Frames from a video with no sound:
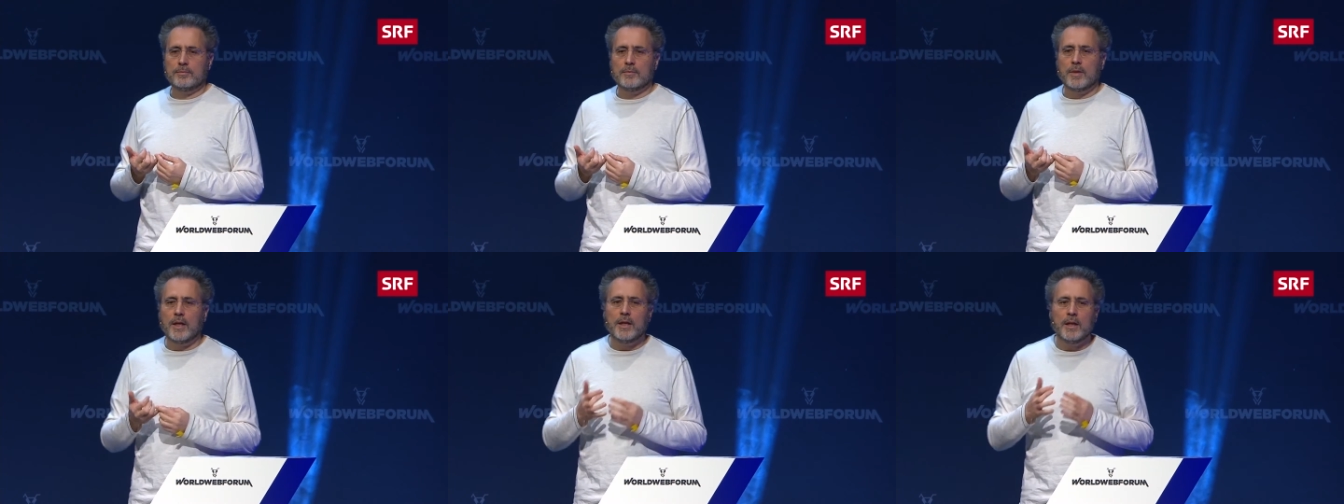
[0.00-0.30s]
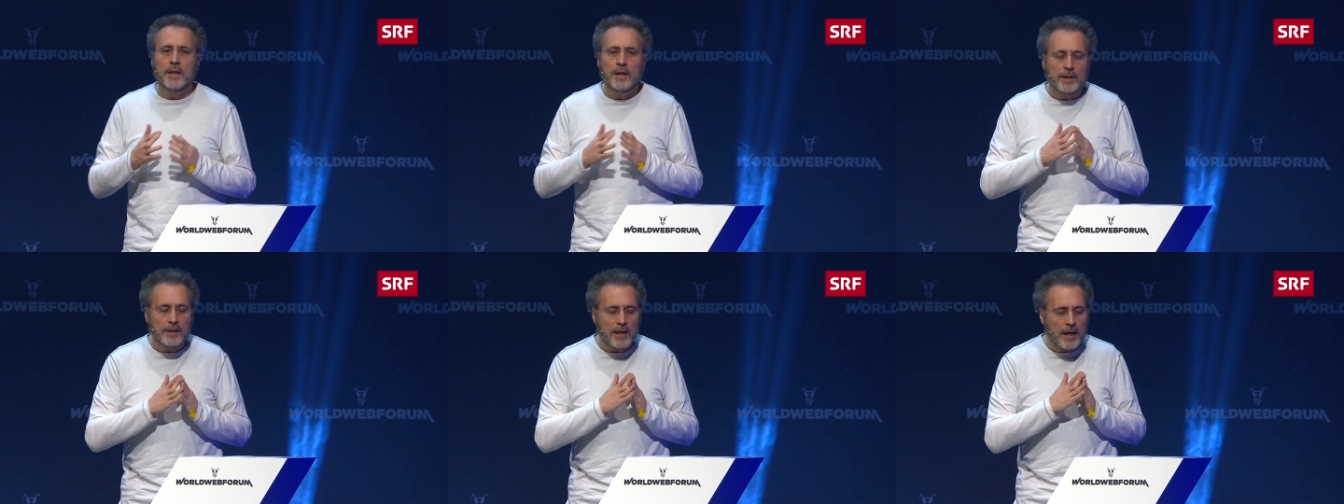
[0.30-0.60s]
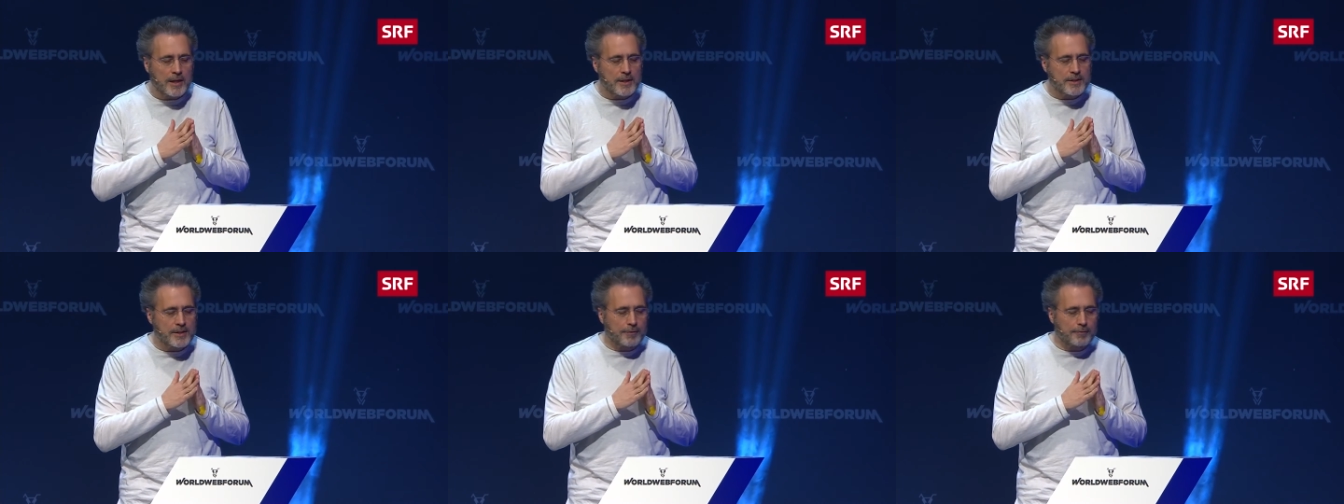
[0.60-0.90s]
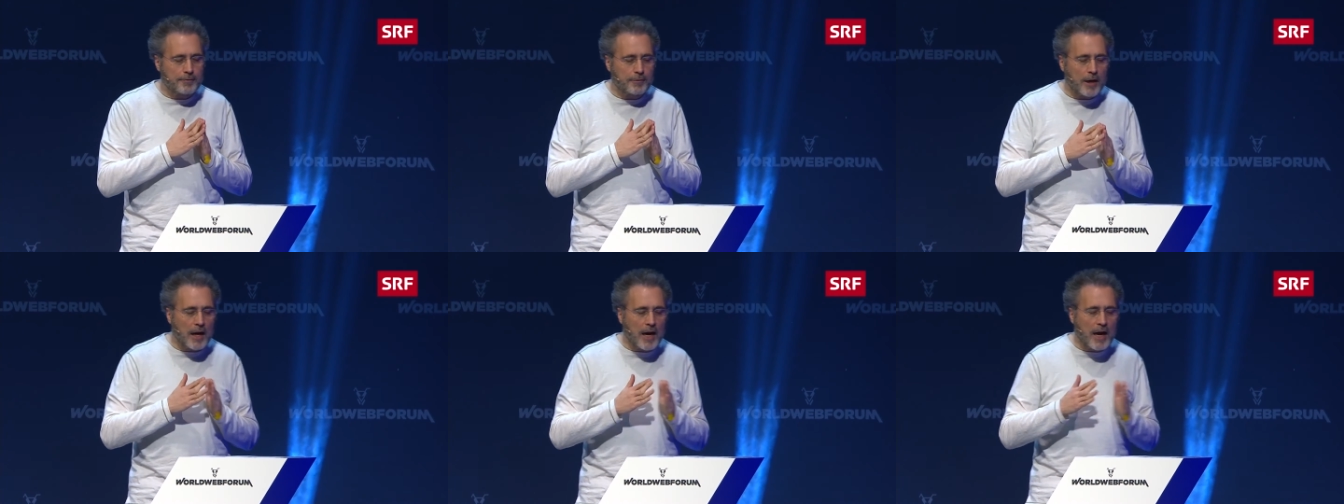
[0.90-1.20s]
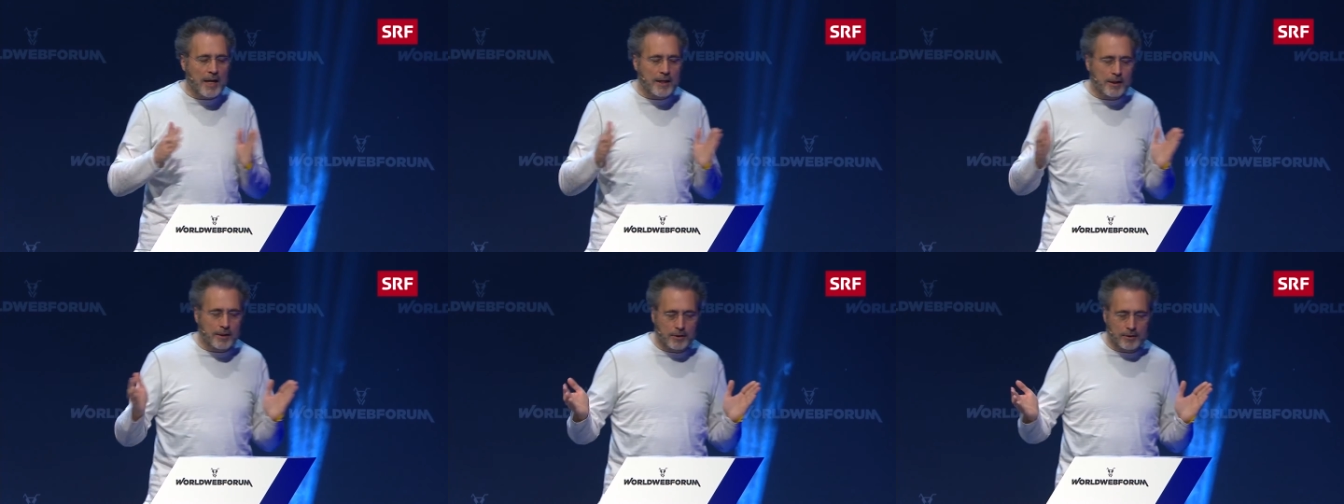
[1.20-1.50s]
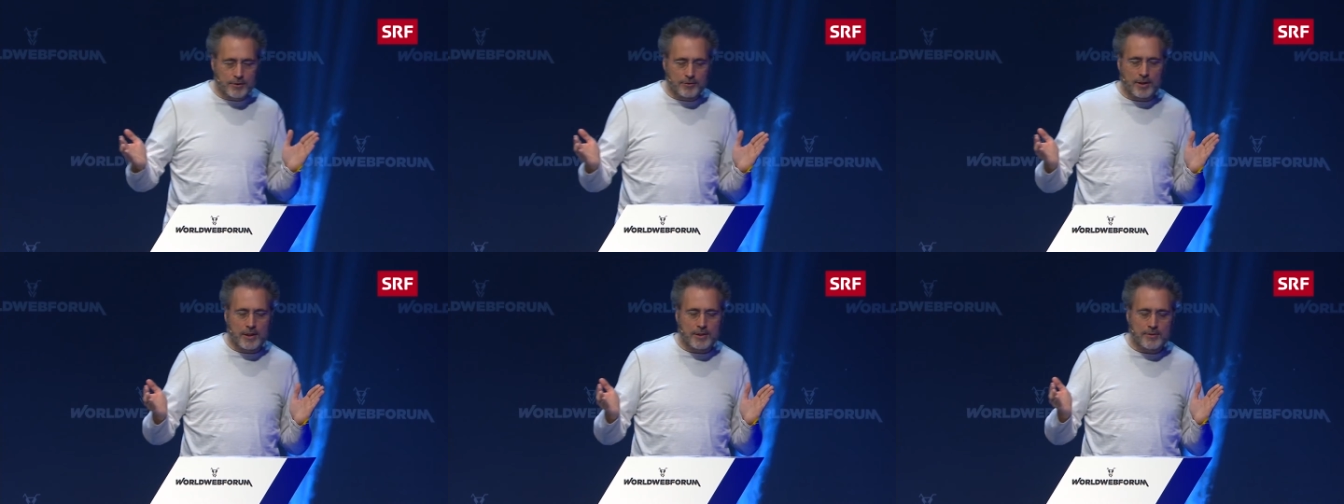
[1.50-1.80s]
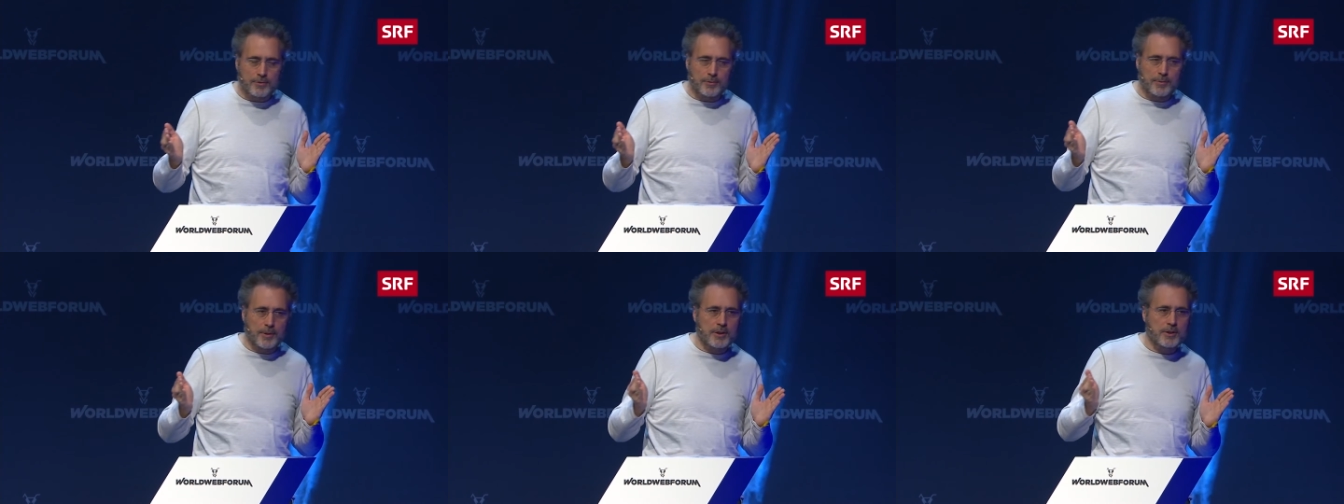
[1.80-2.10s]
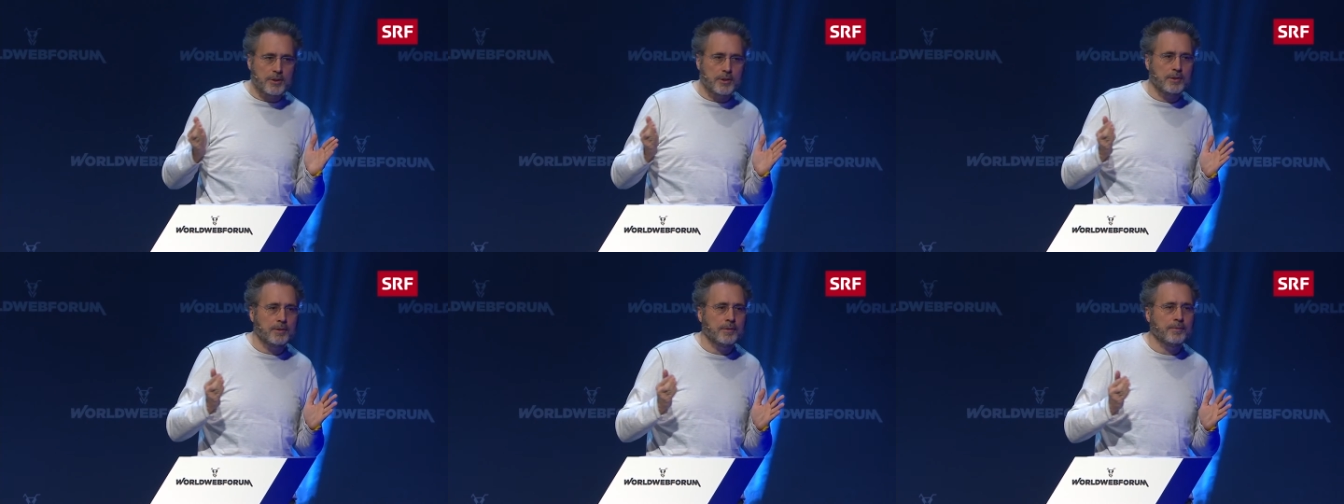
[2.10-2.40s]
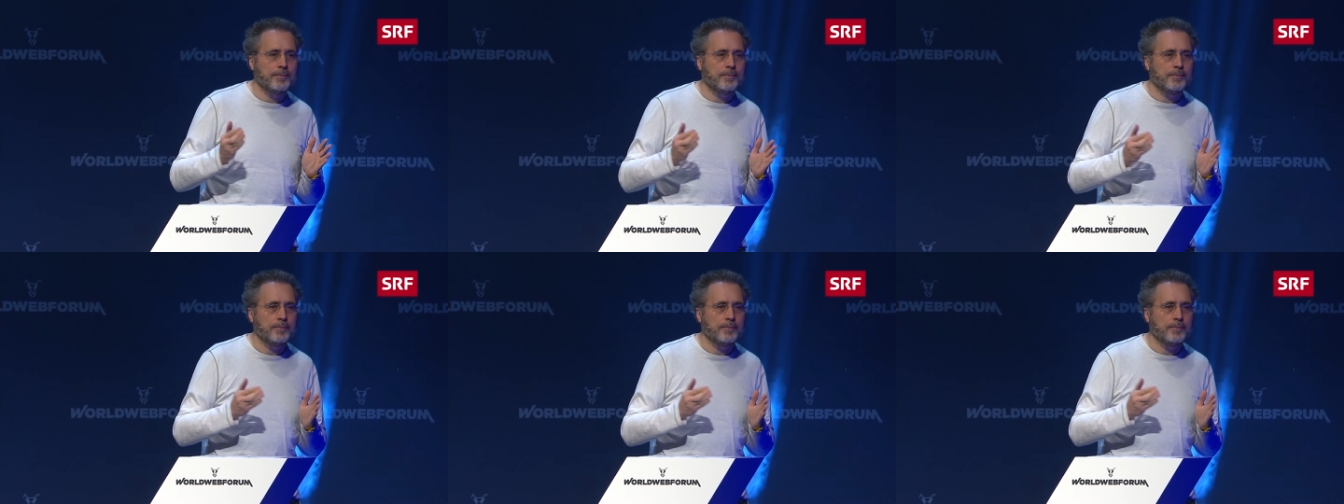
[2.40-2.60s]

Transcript: Right? That is a radical transformation.